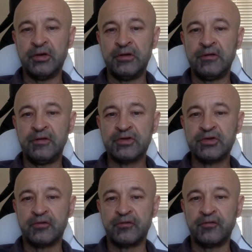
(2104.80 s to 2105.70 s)
increase
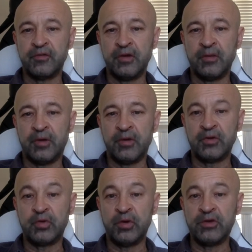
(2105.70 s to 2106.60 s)
of uh,
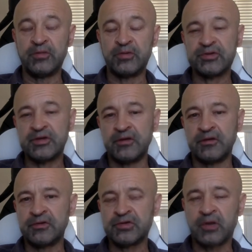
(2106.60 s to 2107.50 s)
about 20%
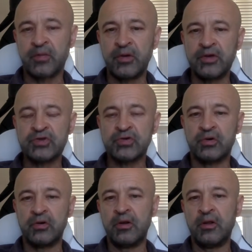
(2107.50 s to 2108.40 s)
in Sharpe
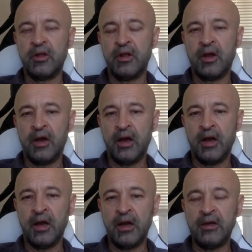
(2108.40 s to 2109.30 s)
ratio
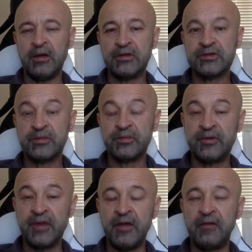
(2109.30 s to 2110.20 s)
uh, is
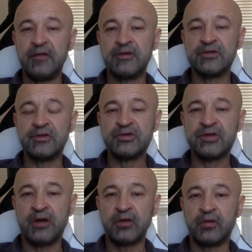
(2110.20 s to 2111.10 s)
obtained as a
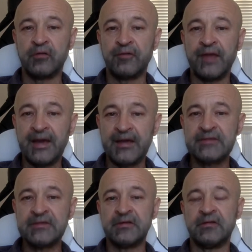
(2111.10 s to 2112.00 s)
result of
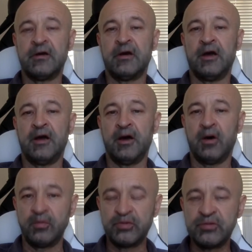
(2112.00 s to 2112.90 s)
acting
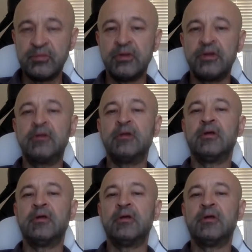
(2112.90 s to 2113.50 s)
optimally